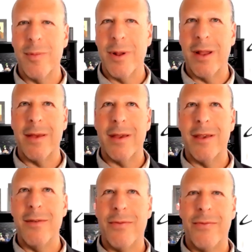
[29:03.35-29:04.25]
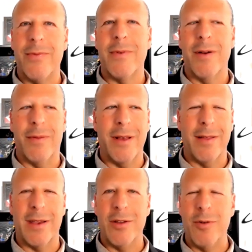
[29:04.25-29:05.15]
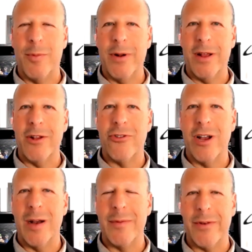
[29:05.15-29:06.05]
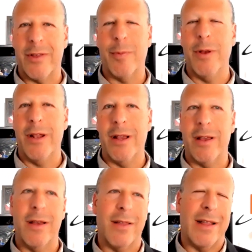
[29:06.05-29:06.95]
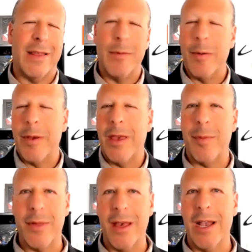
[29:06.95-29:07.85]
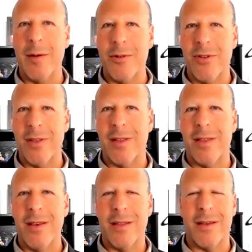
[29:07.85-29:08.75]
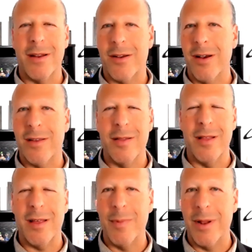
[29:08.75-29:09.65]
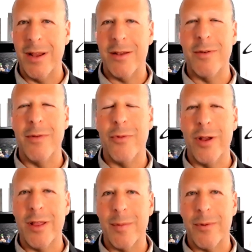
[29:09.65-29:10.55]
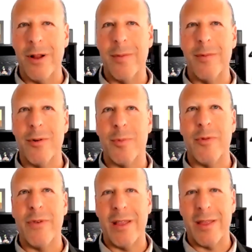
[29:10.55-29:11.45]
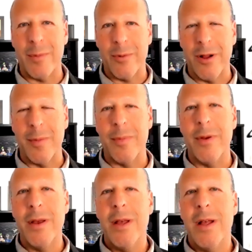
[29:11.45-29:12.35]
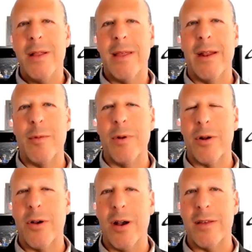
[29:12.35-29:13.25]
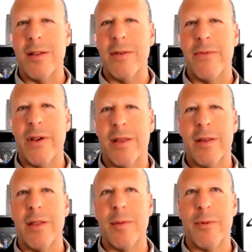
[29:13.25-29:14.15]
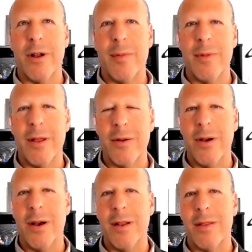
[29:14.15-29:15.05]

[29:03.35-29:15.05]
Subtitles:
But I think it sounds like you do a pretty good job of explaining exactly what we keep saying, which is it's going to cost you less money to avoid the problem or prevent the problem than it will cost you to fix the problem later on.